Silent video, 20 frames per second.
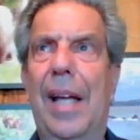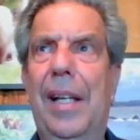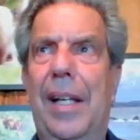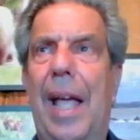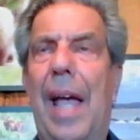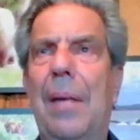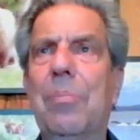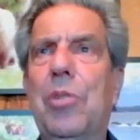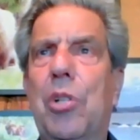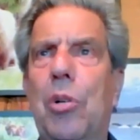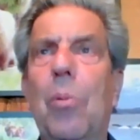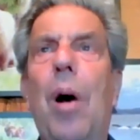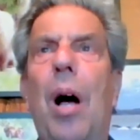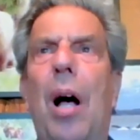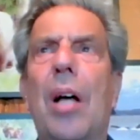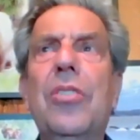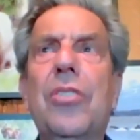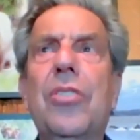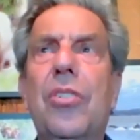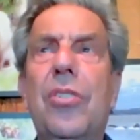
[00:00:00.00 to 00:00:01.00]
and they came to
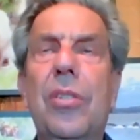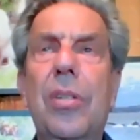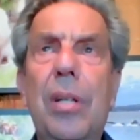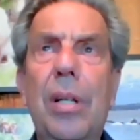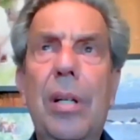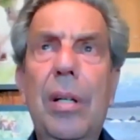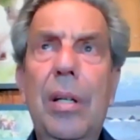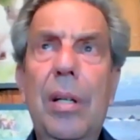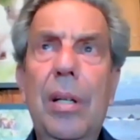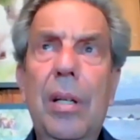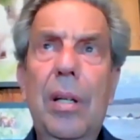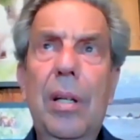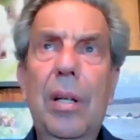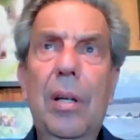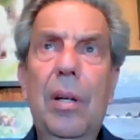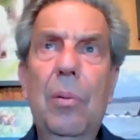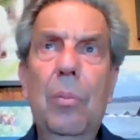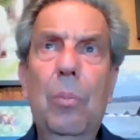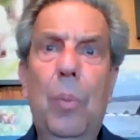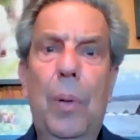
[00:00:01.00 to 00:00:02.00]
us
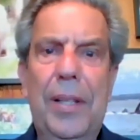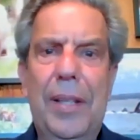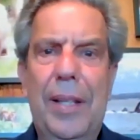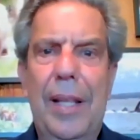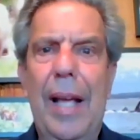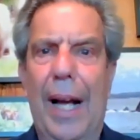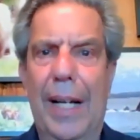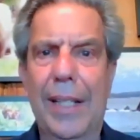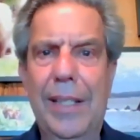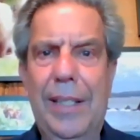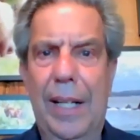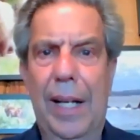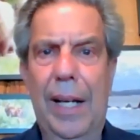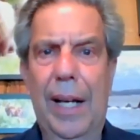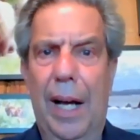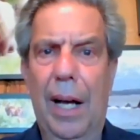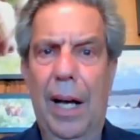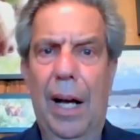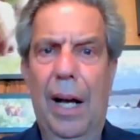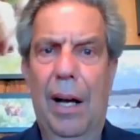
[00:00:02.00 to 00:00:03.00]
with the
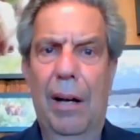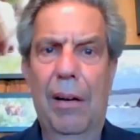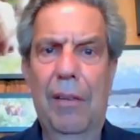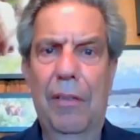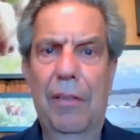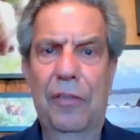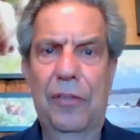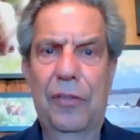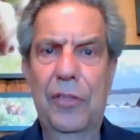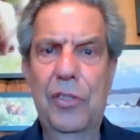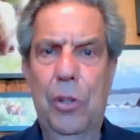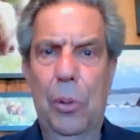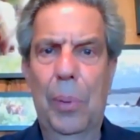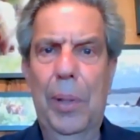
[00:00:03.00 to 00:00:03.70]
idea of